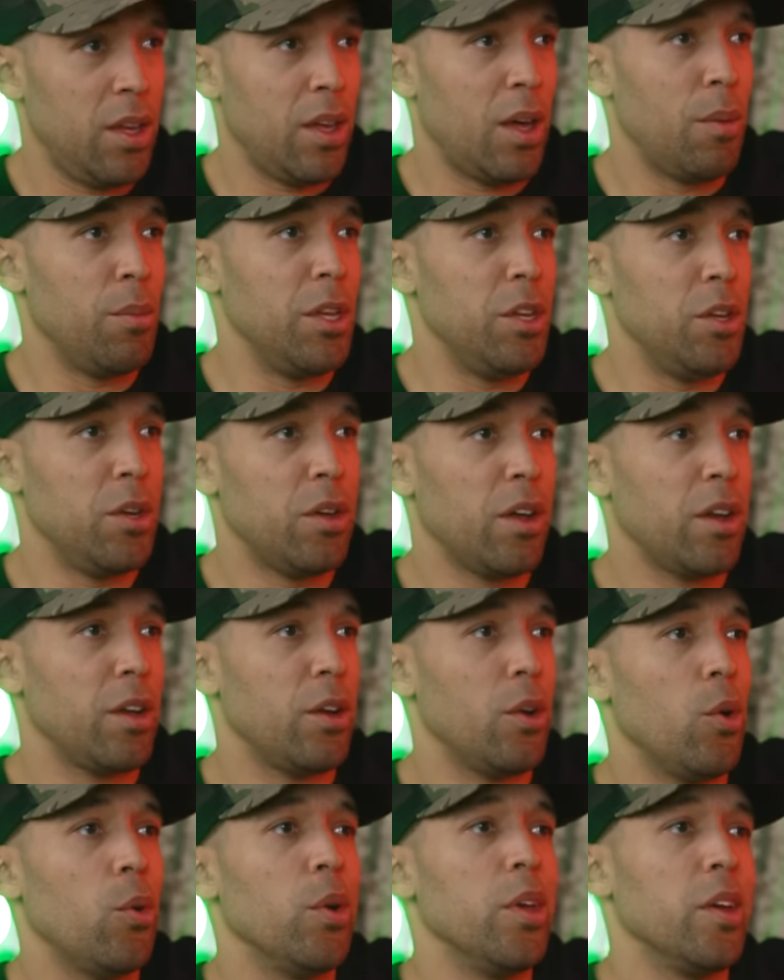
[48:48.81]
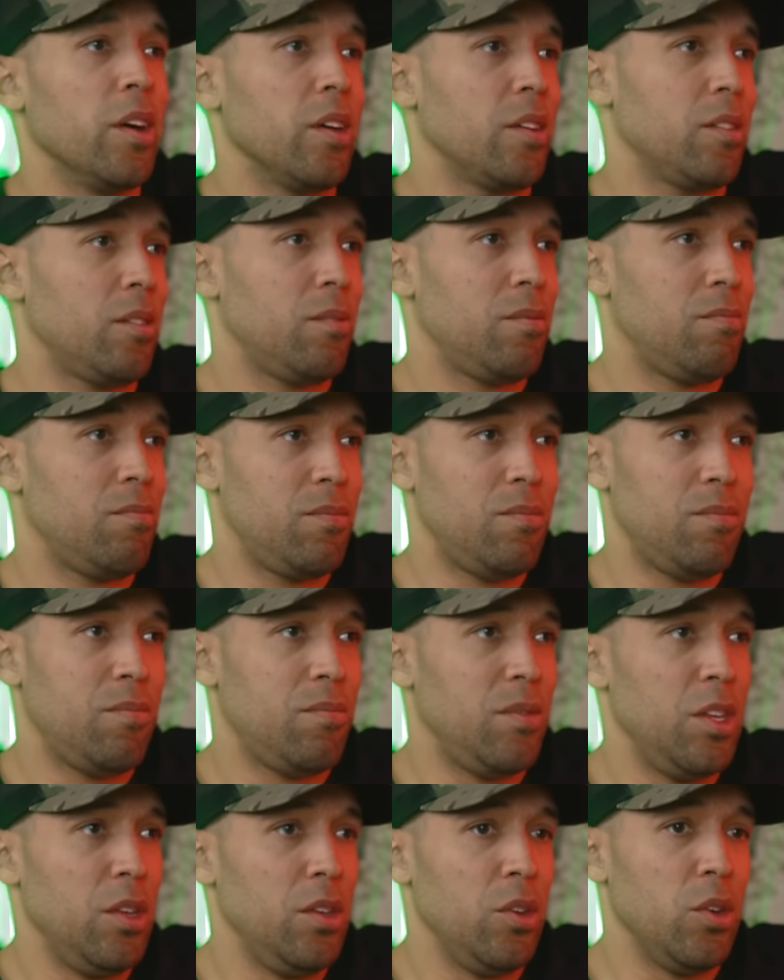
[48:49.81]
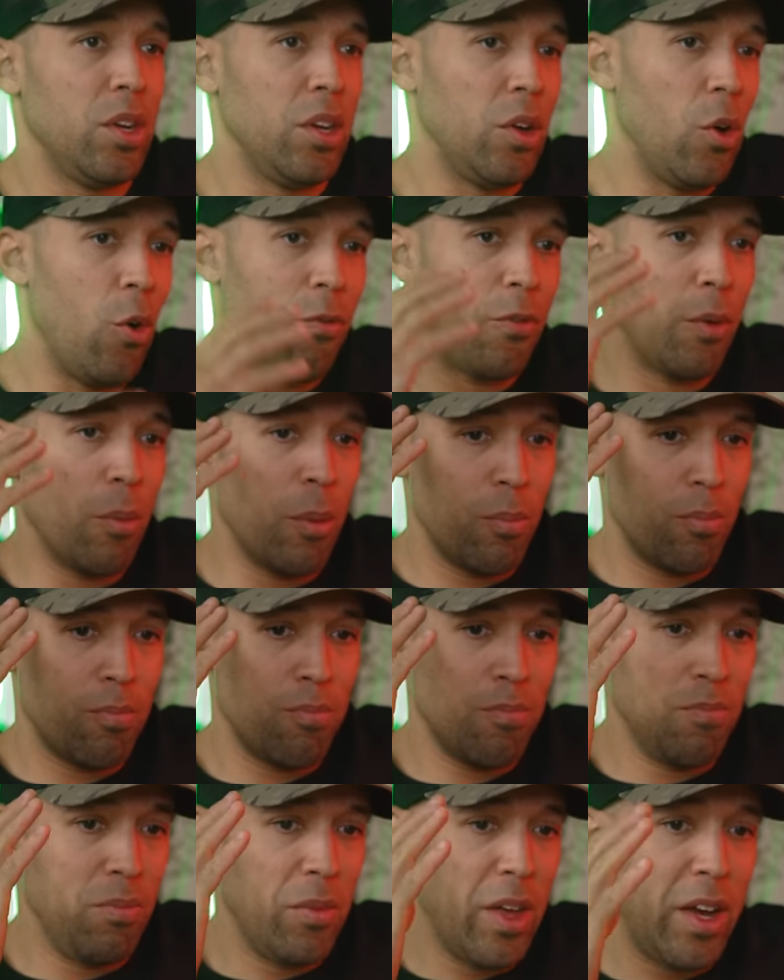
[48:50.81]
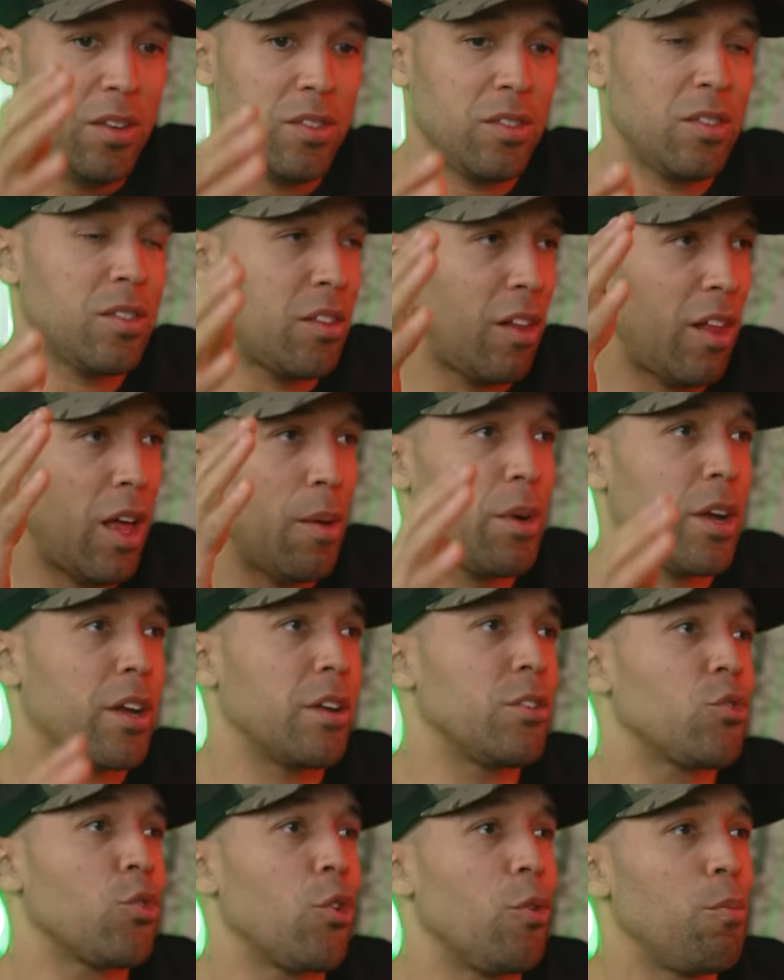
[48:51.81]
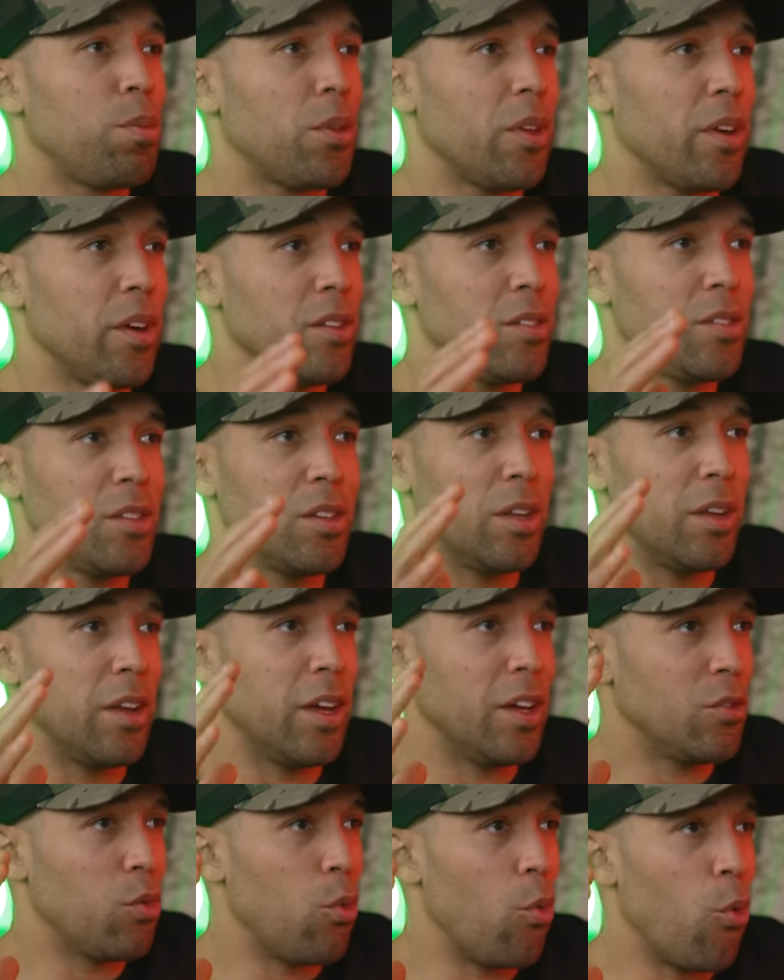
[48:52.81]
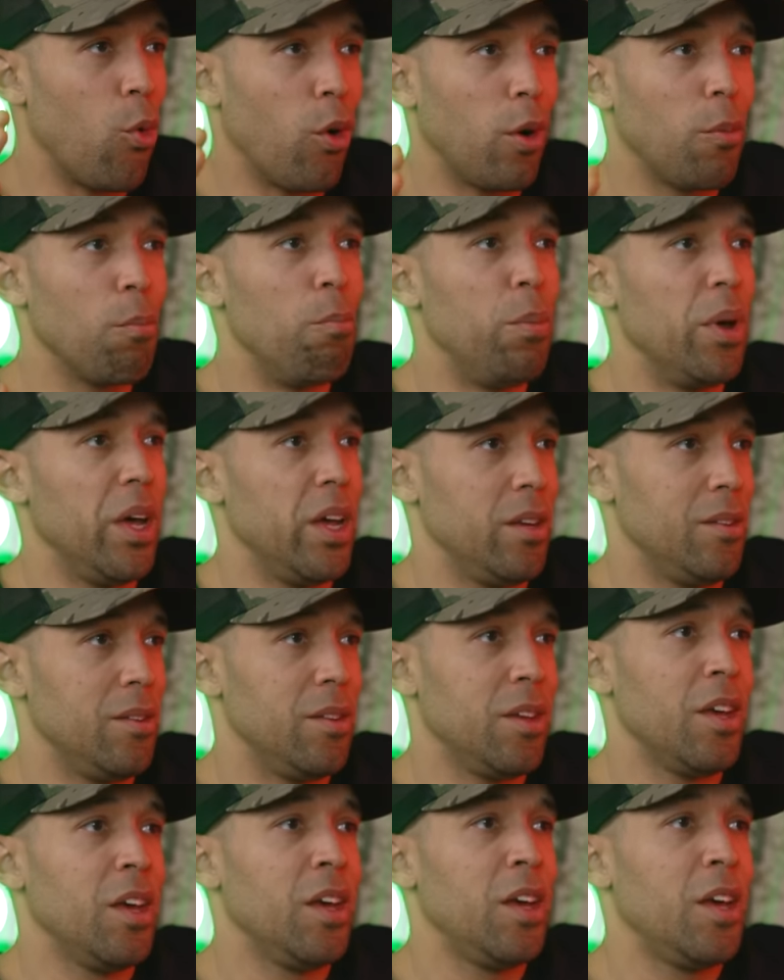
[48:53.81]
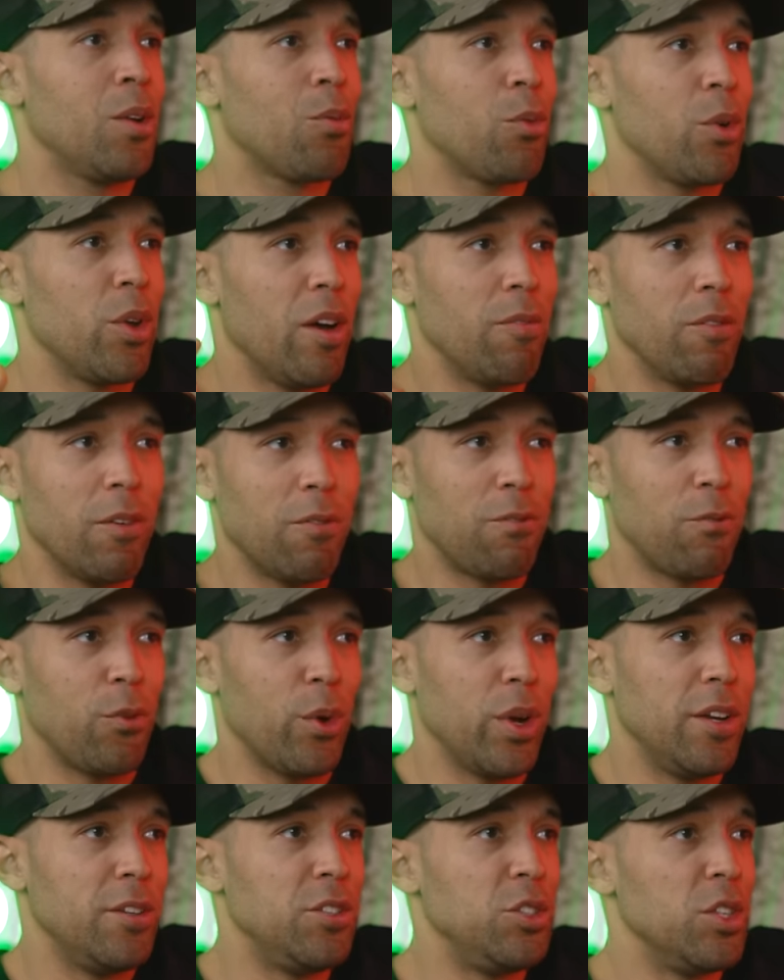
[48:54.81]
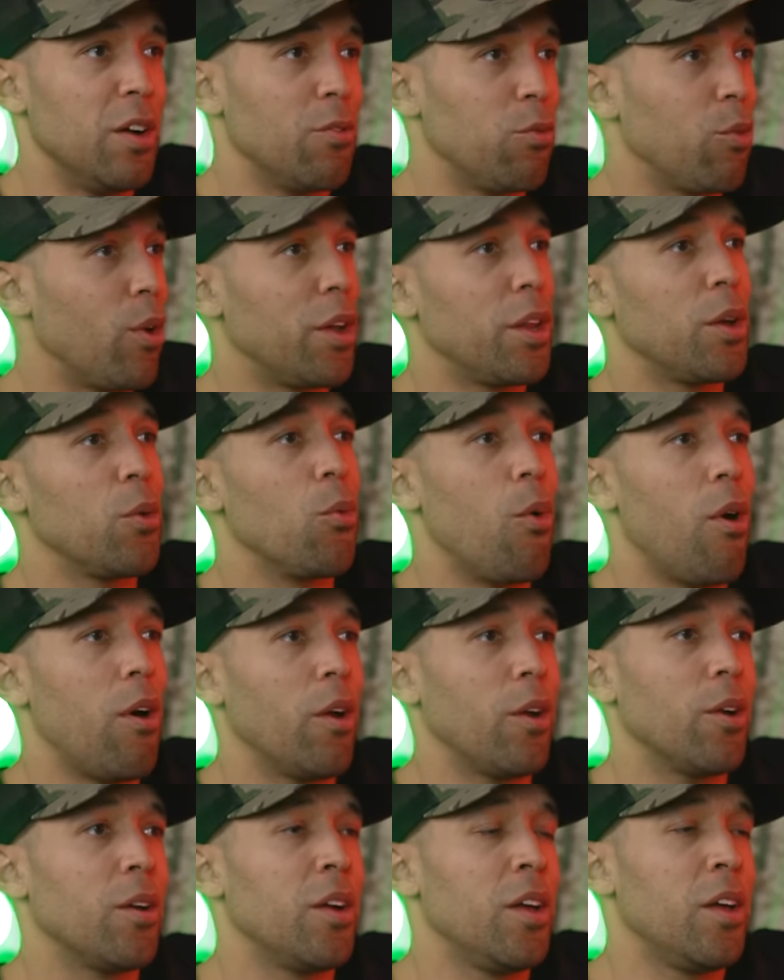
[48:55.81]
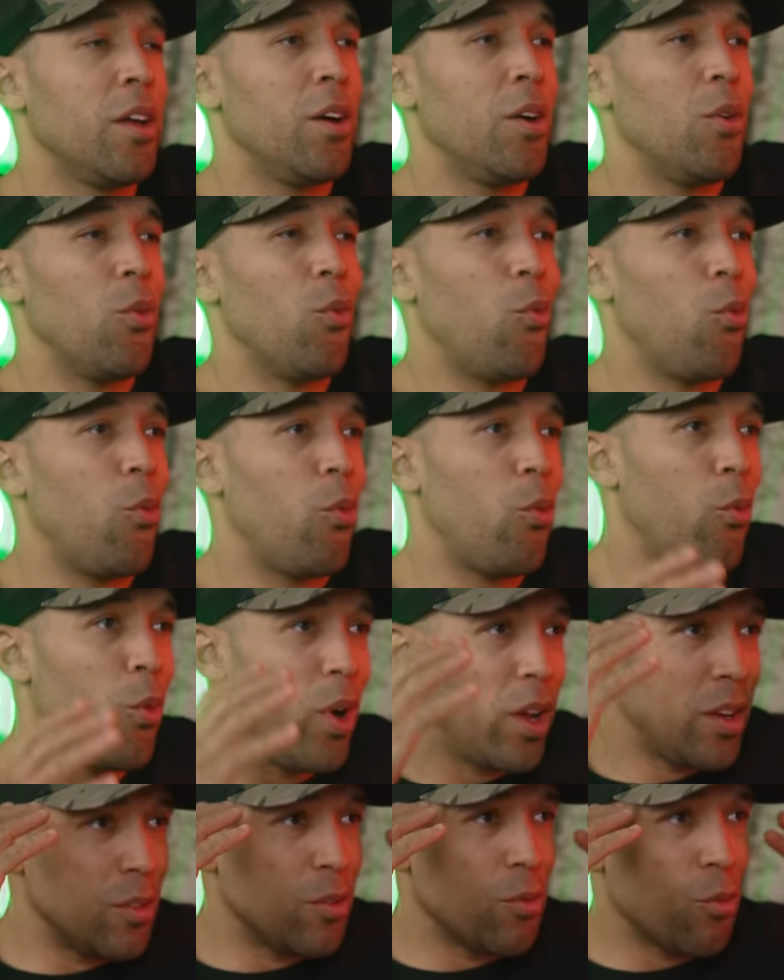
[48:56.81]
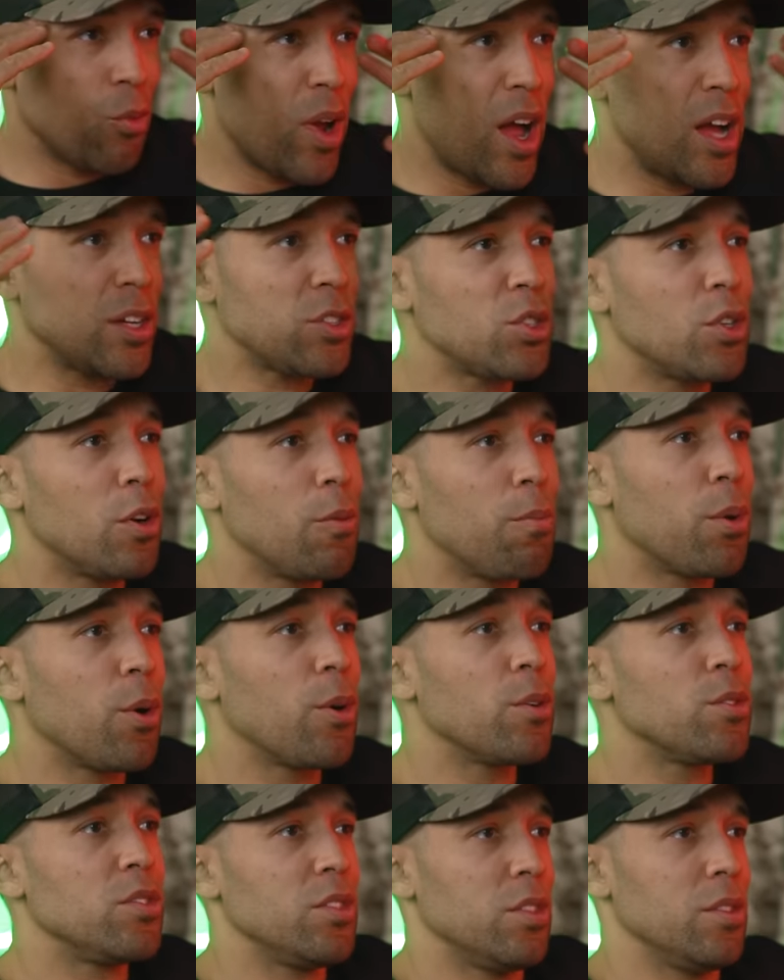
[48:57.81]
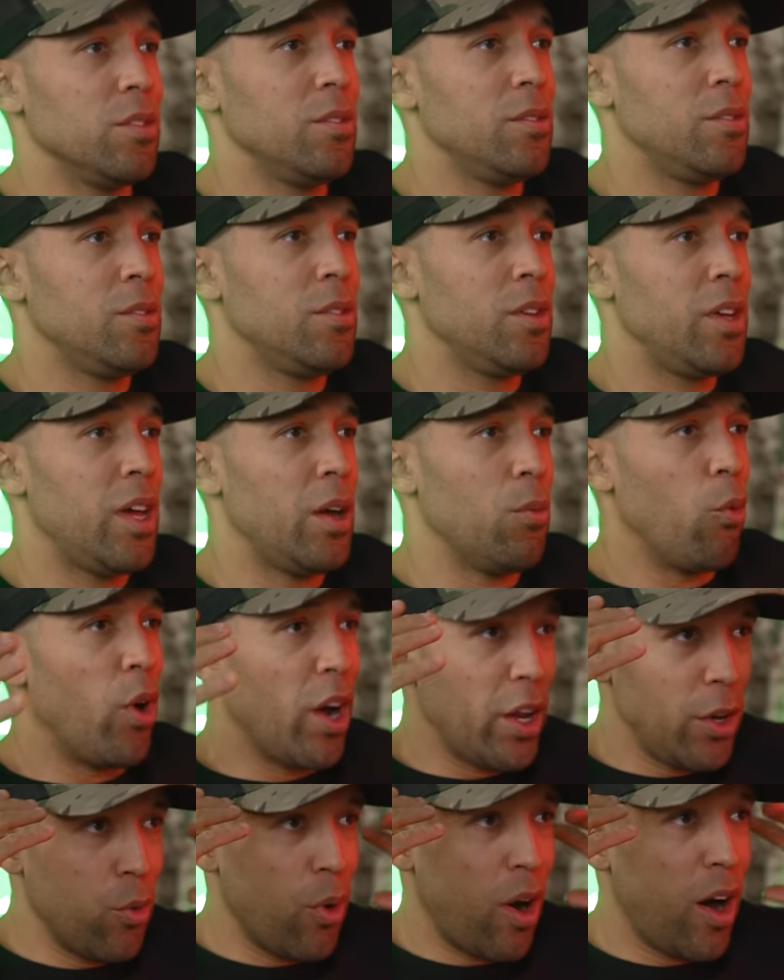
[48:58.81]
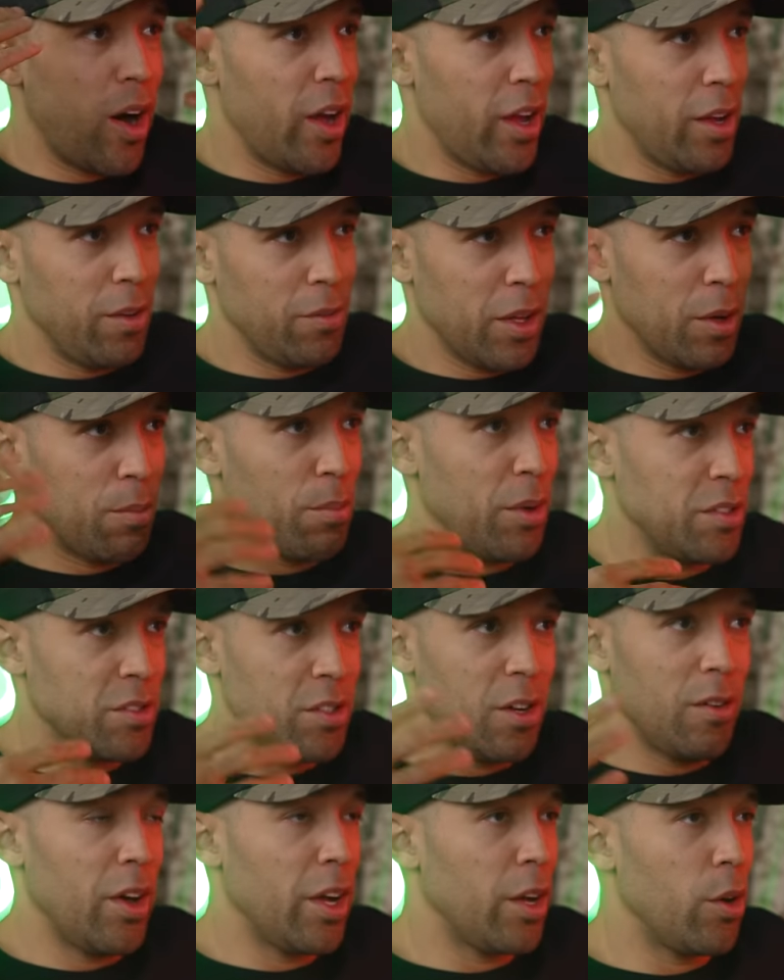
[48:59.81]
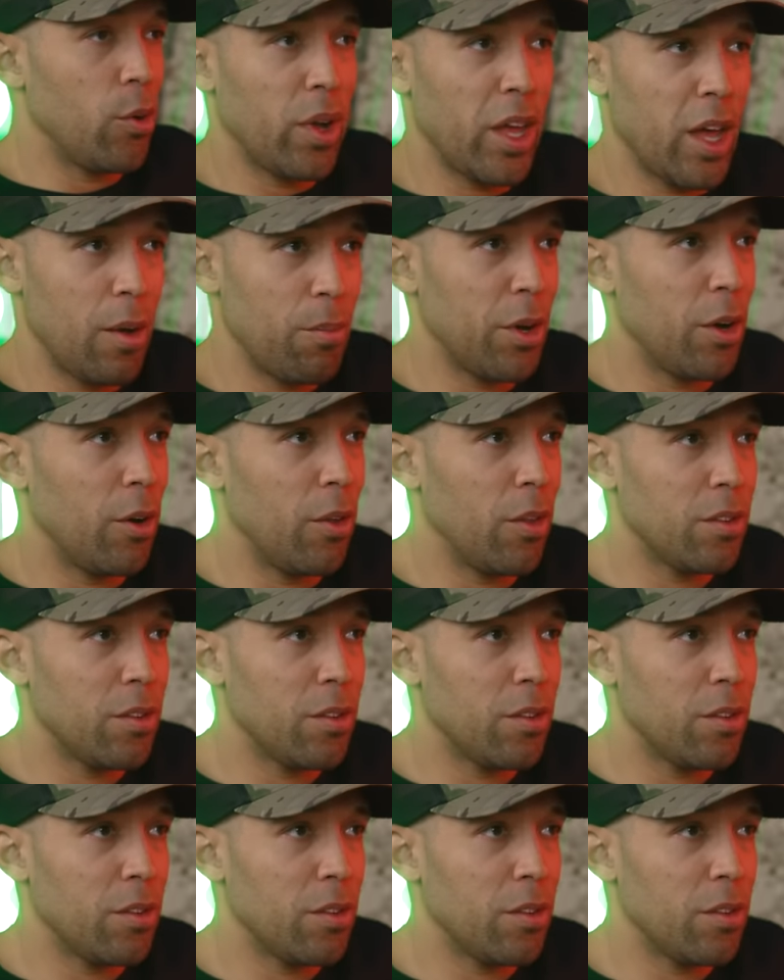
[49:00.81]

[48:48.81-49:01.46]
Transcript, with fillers: I mean, you got to go, you got to, you could go from a nice climate controlled place and a nice warm bed where you have a fridge, you have running water. What rational person, and why do I, like myself, I go camping all the